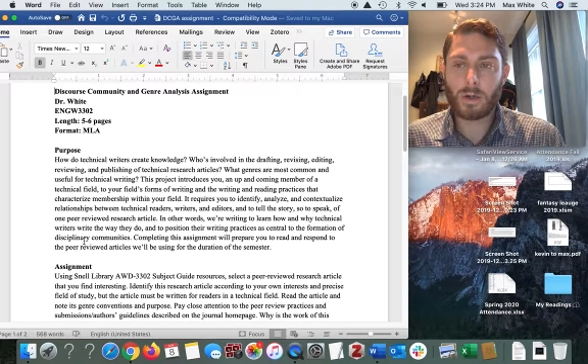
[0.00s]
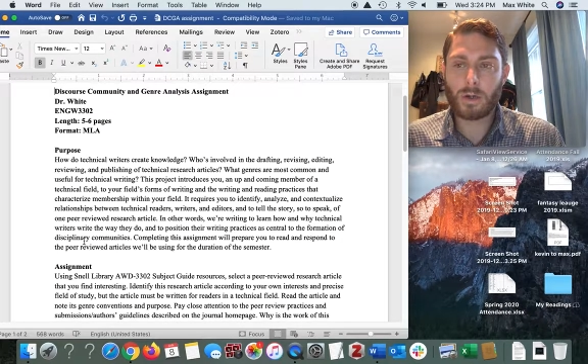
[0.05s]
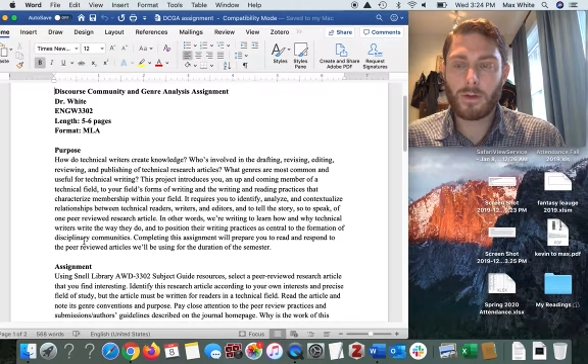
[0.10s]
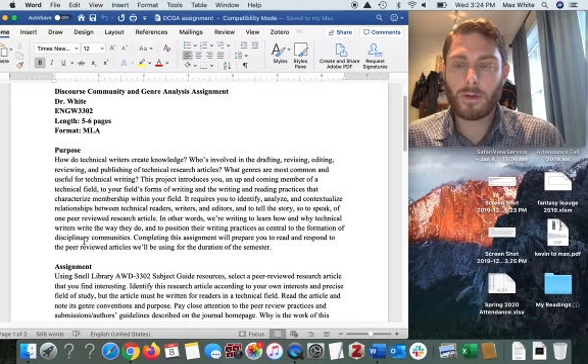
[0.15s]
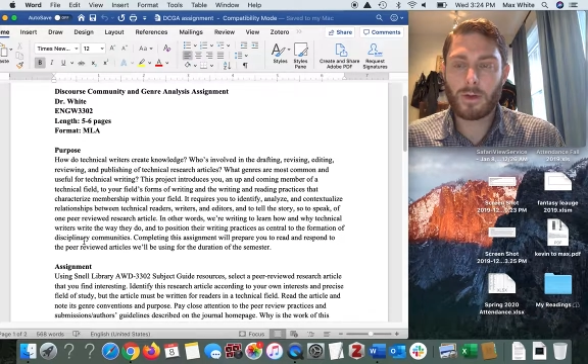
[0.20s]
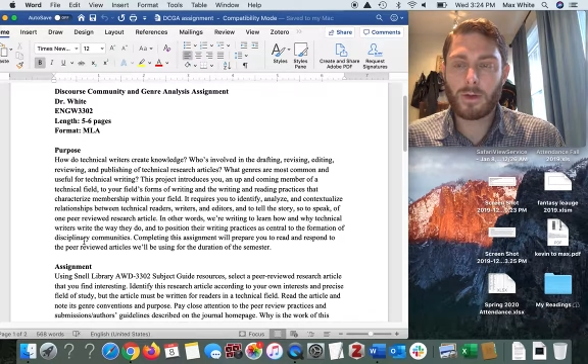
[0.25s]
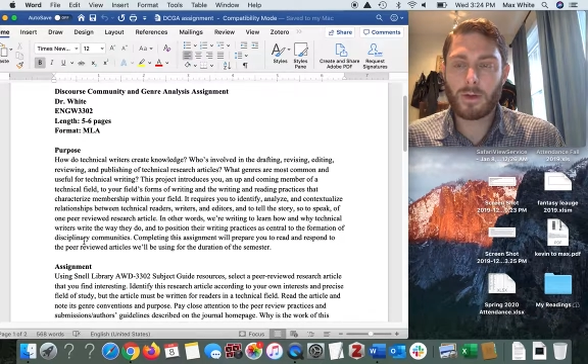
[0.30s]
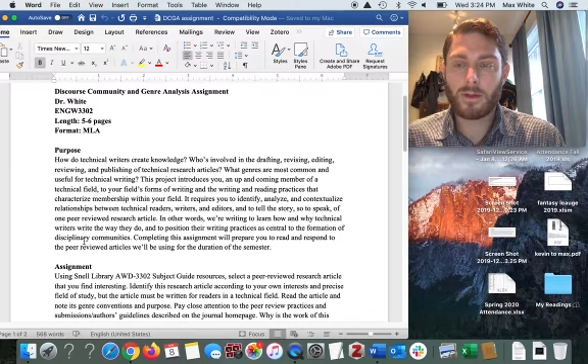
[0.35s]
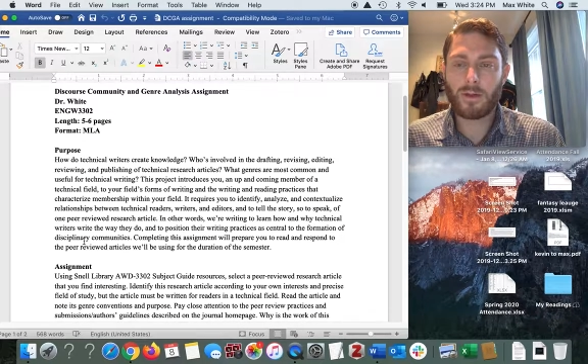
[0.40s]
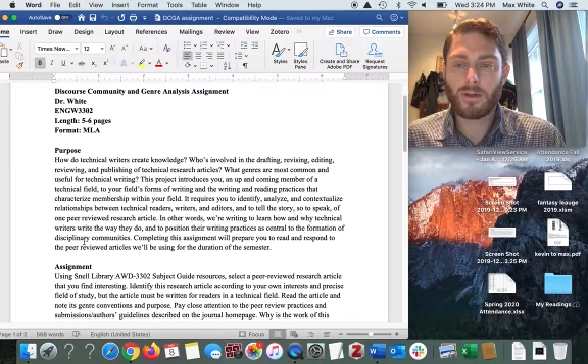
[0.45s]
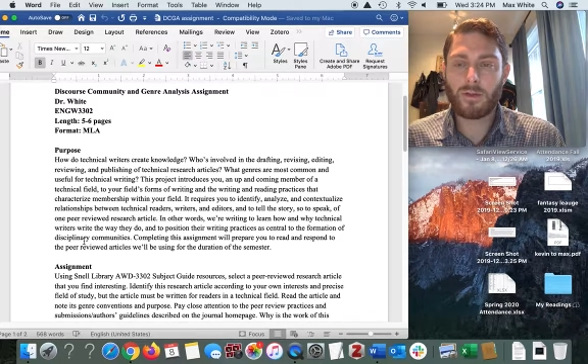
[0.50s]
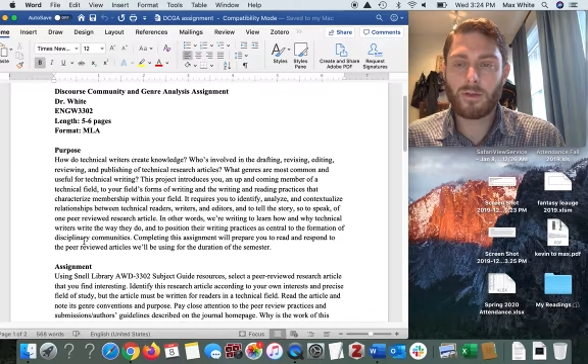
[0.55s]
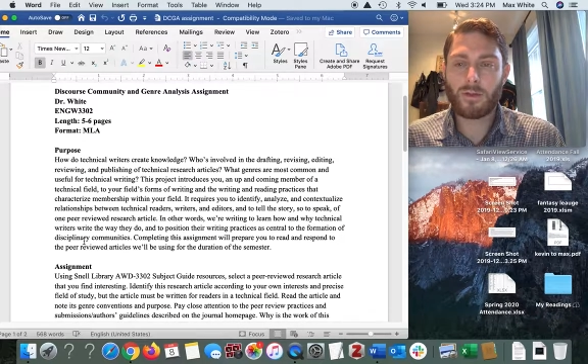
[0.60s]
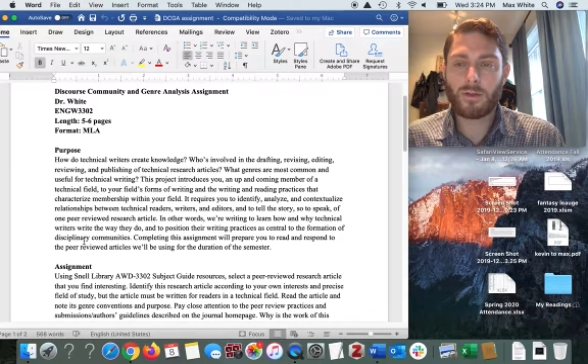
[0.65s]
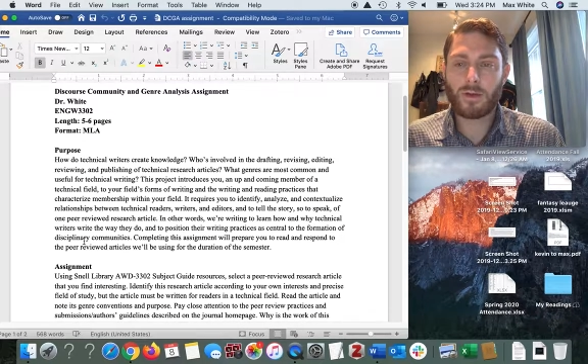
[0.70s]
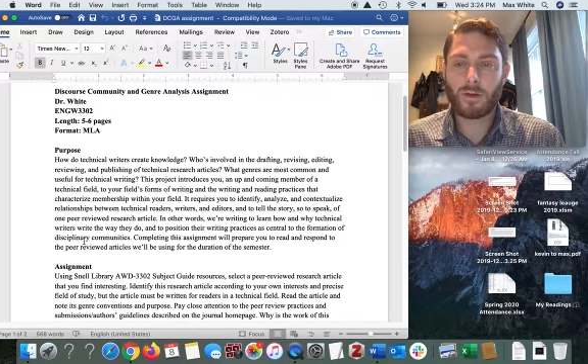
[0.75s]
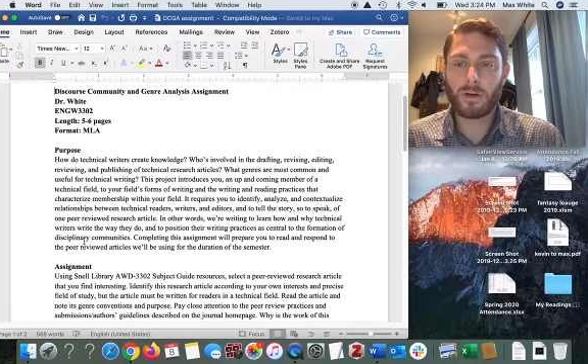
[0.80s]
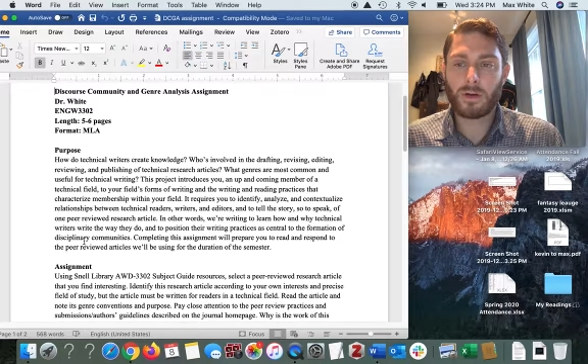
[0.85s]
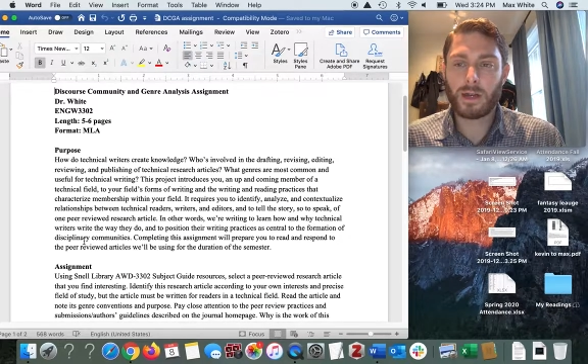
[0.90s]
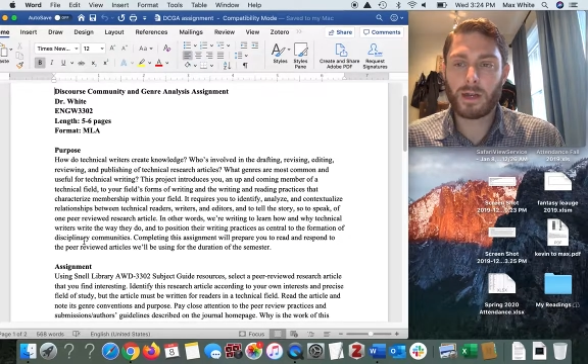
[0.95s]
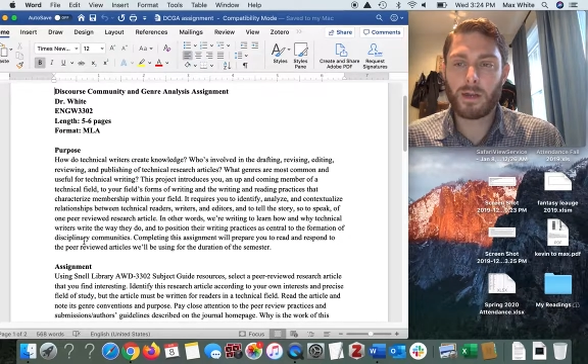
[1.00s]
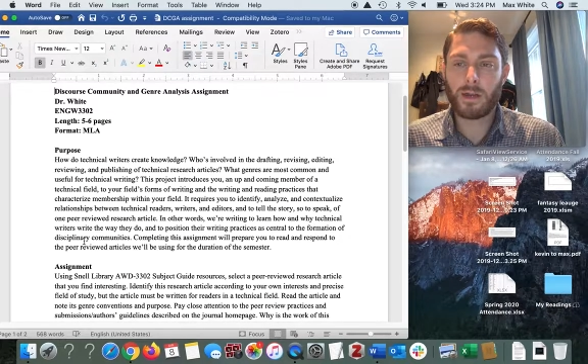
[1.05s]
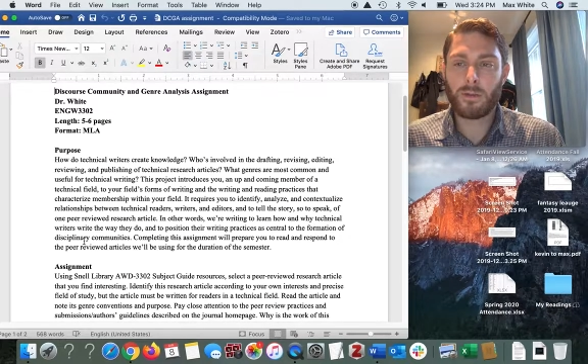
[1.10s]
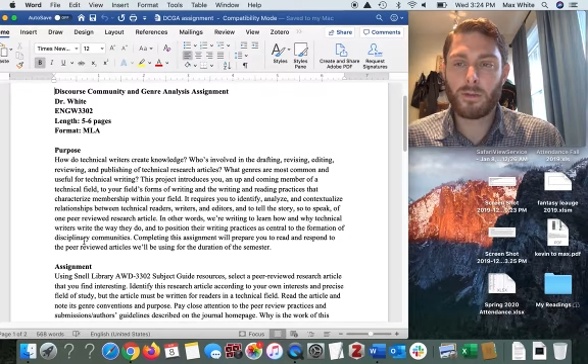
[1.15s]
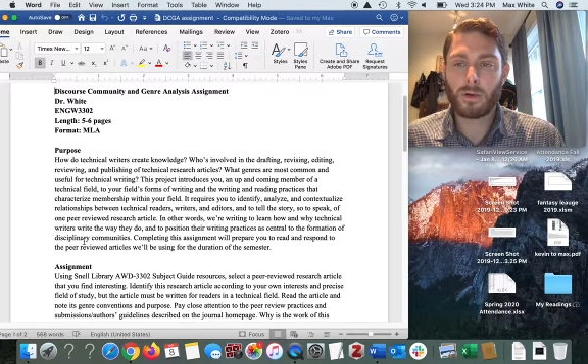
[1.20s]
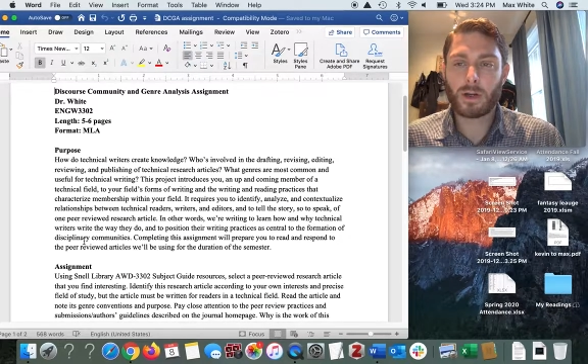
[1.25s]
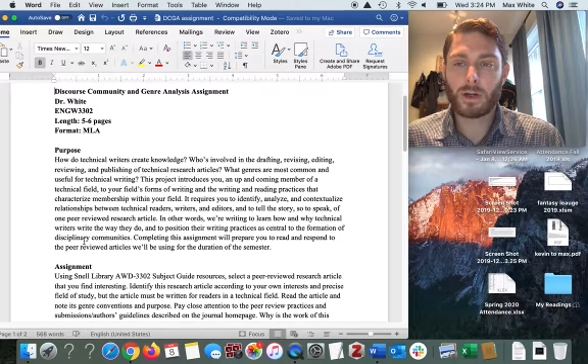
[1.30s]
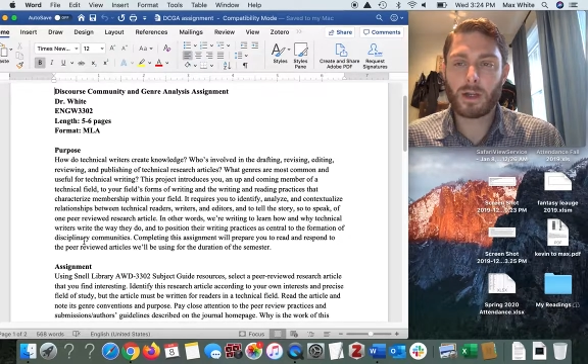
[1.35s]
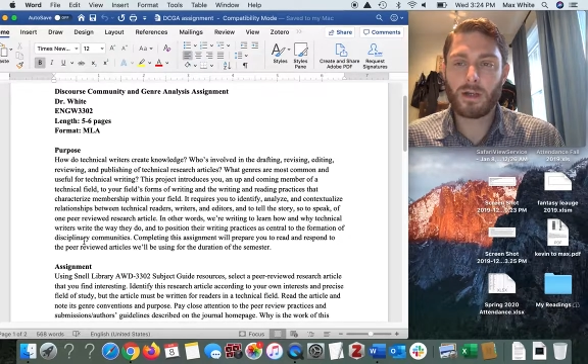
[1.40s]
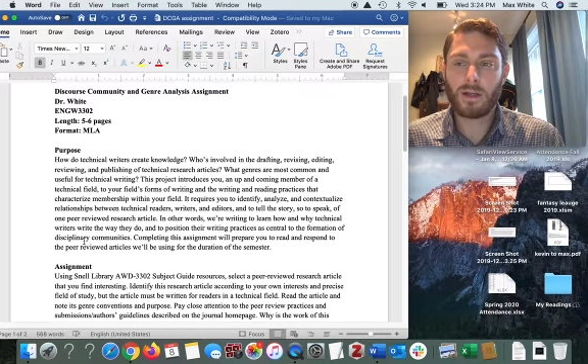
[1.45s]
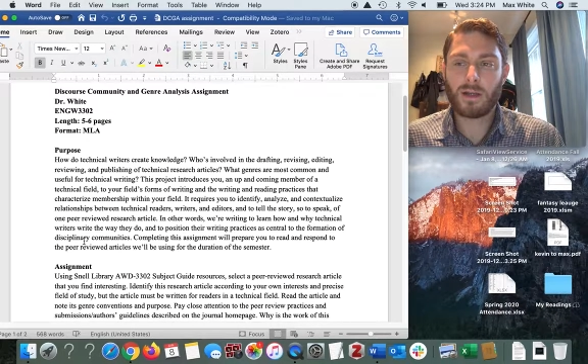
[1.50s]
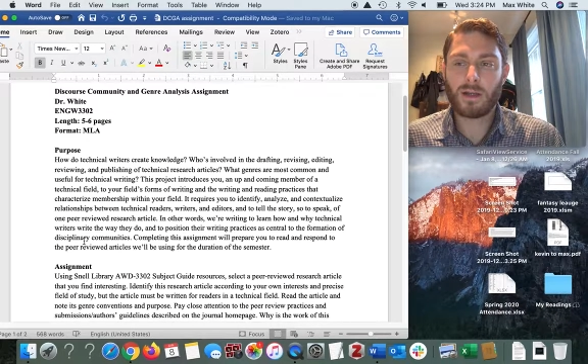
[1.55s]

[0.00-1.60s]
you can consider a working